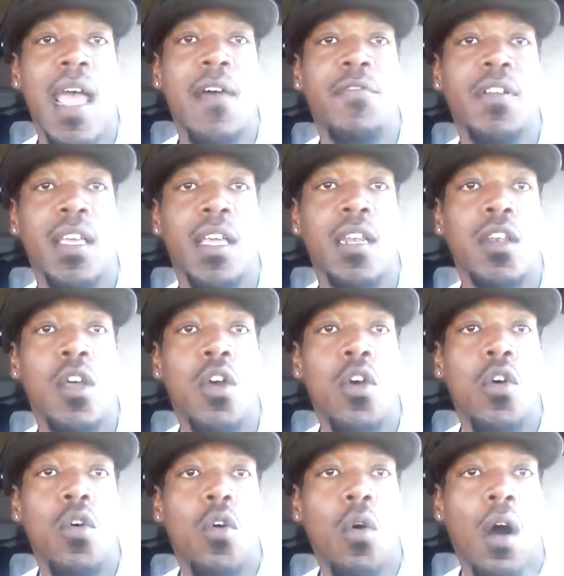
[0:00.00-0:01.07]
African
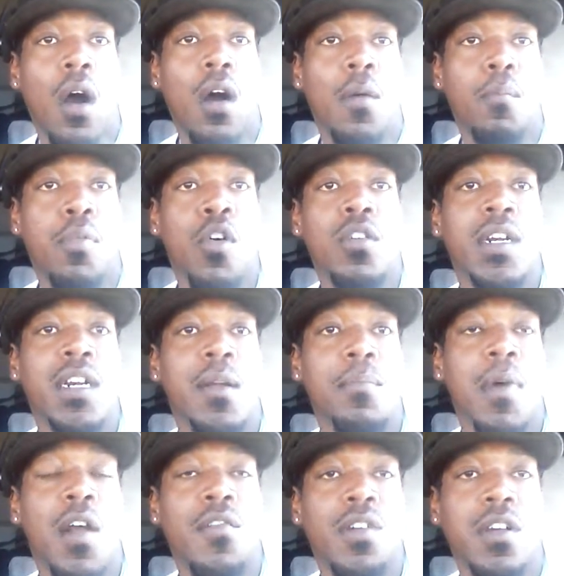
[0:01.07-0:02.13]
born in
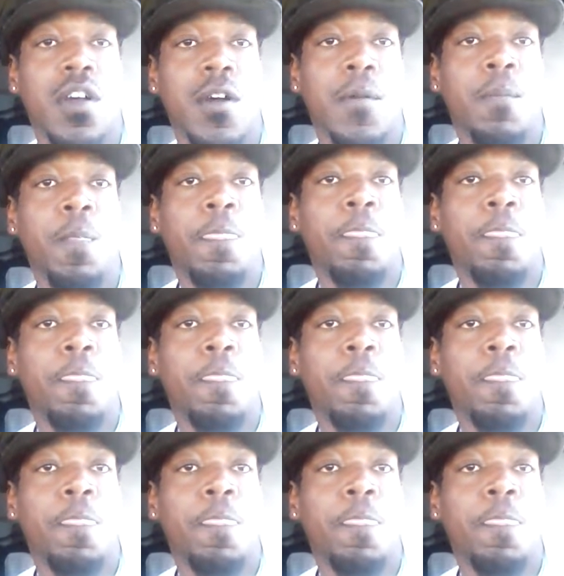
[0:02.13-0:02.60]
America,